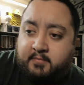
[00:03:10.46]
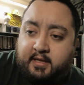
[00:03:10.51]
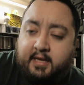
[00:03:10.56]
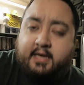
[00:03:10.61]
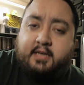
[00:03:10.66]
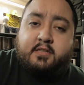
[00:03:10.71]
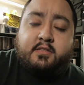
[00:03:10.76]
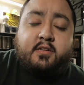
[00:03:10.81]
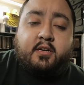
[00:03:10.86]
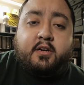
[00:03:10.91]
I
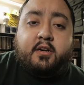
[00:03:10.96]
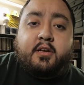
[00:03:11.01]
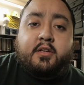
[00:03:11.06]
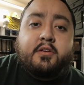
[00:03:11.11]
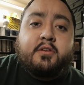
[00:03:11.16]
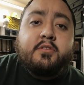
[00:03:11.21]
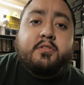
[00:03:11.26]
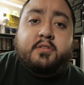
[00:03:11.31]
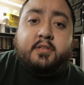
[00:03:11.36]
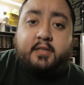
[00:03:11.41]
started
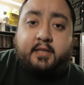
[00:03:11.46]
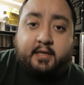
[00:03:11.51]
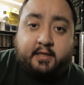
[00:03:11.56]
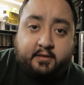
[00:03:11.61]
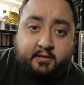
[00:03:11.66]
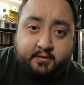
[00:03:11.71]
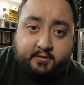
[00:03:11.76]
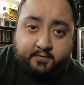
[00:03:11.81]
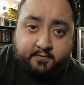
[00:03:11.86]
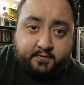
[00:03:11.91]
using it
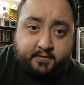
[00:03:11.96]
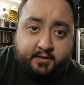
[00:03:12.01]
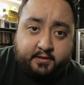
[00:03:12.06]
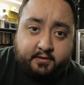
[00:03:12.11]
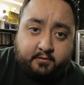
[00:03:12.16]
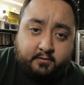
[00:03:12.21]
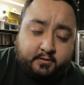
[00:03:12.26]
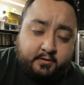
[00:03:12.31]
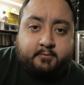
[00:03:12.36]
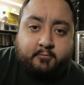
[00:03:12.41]
in the
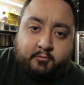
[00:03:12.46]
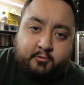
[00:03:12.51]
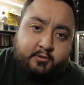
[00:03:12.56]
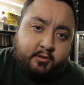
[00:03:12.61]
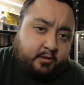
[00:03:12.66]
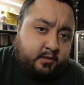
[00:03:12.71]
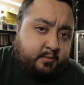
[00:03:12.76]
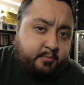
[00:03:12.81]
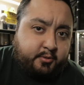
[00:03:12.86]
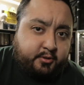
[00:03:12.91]
field. We'll
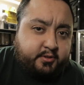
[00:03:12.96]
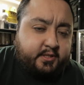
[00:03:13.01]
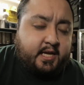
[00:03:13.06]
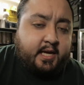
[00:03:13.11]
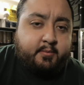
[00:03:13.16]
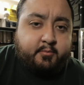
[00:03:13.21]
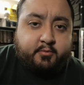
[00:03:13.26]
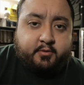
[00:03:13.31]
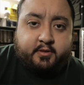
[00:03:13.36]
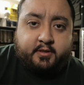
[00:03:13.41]
talk about
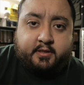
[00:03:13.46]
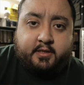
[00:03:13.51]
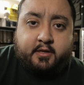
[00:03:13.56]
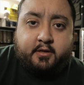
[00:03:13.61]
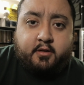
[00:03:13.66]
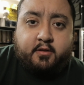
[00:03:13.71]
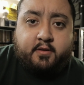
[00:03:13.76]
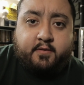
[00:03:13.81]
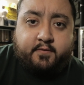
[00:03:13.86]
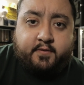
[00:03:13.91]
timecode in
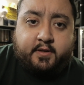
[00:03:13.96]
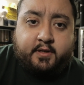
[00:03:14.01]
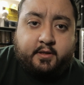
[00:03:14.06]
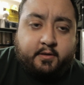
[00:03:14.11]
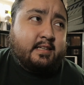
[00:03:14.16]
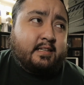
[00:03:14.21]
another video.